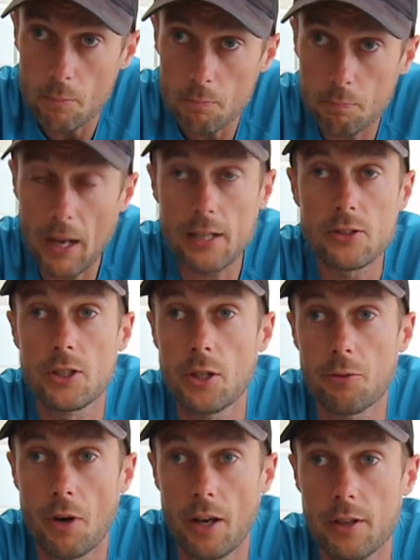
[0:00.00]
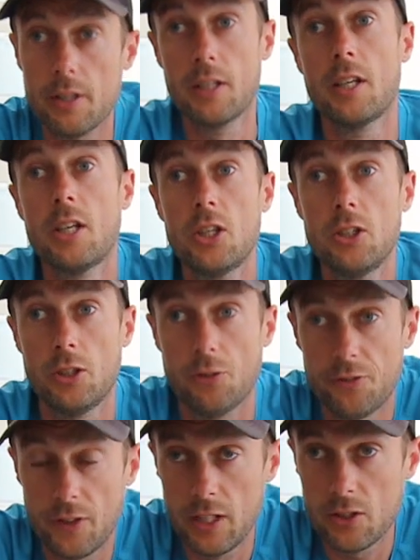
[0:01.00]
Back to your run. You've
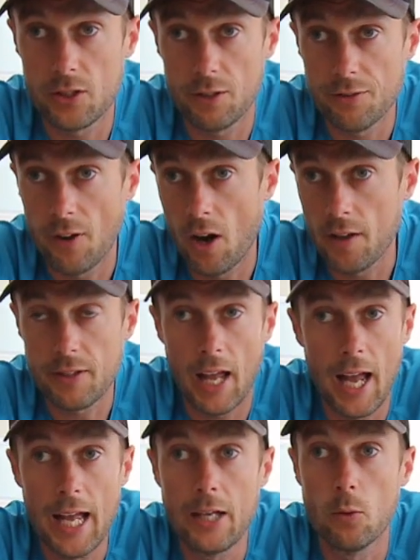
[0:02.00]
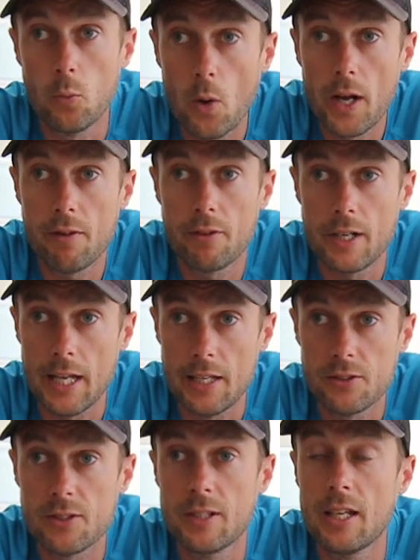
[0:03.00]
finished your 5K or whatever it
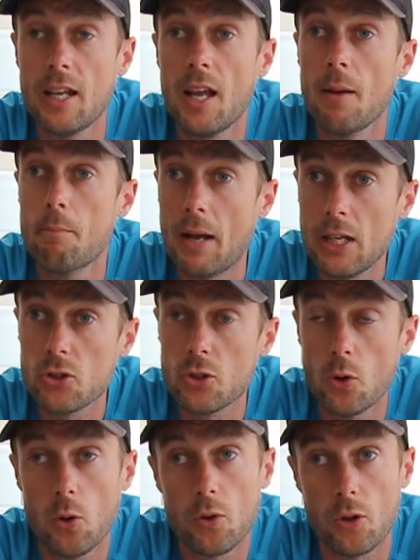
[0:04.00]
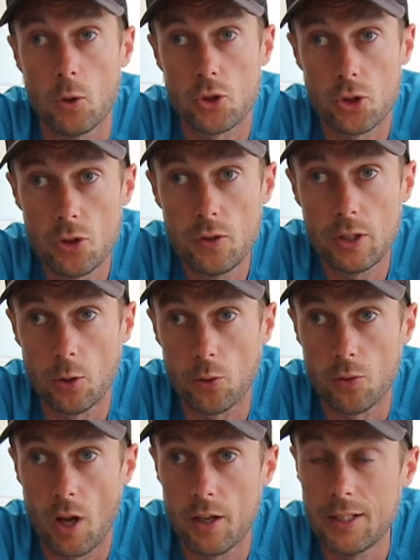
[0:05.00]
is. Make sure that during your
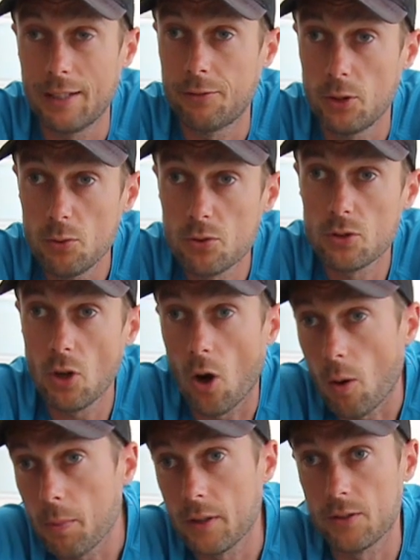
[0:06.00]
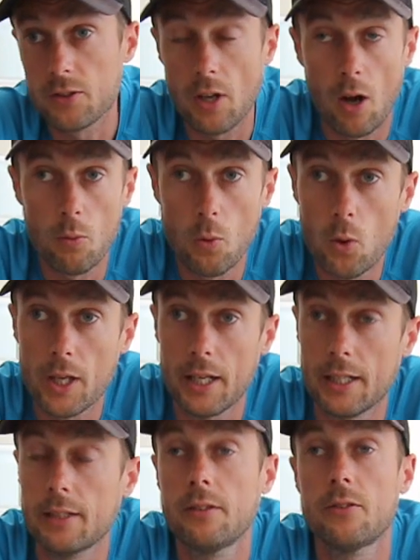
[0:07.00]
run, if you stop and start
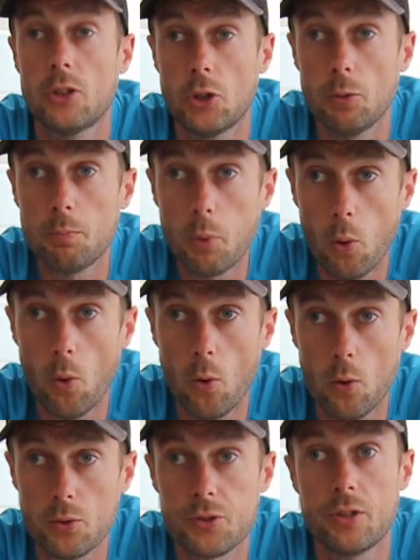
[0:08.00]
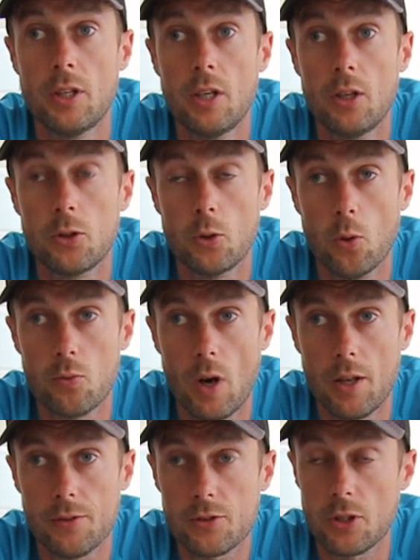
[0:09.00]
walking, that you pause your
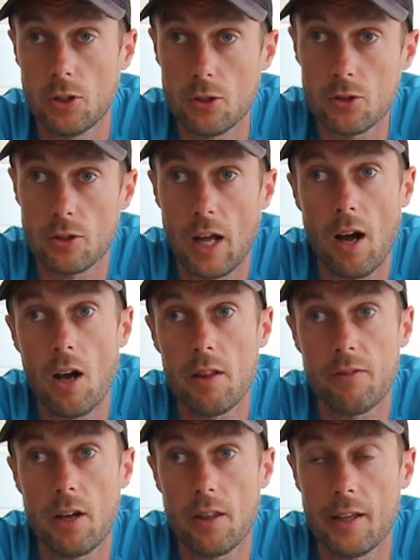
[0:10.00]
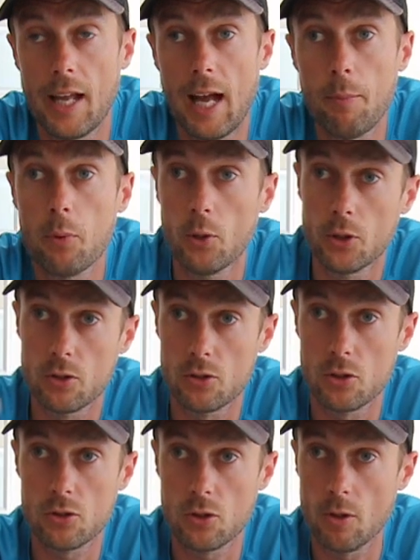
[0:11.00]
run. So you can do that either via the app, or you can
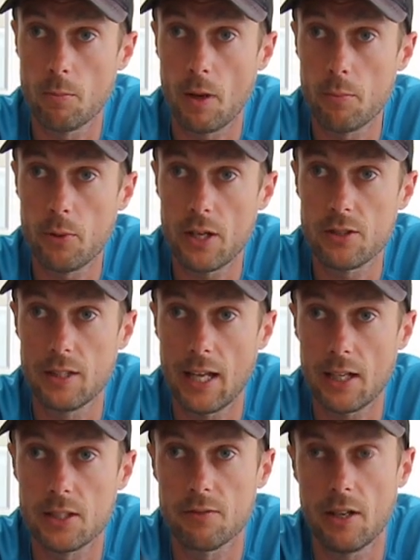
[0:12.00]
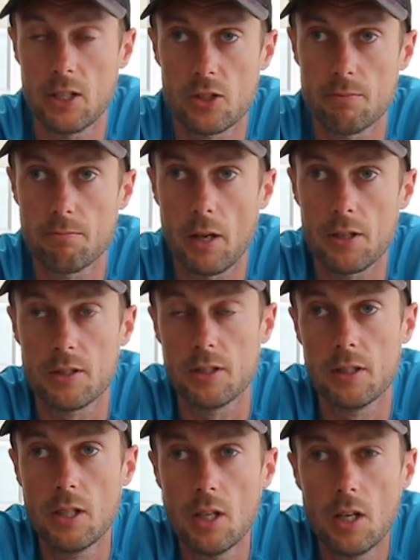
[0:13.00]
just do it by pressing the activation
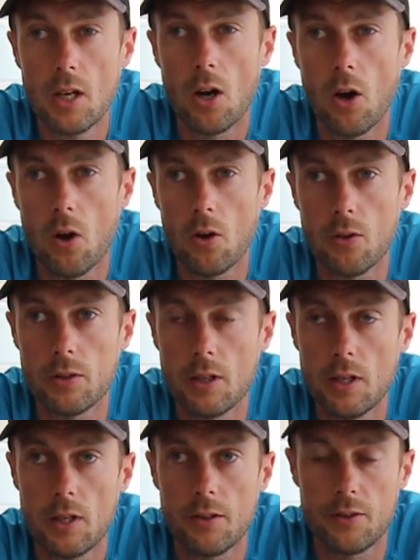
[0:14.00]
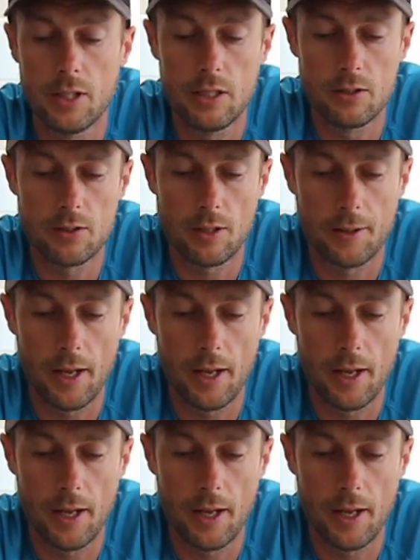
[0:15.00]
button on these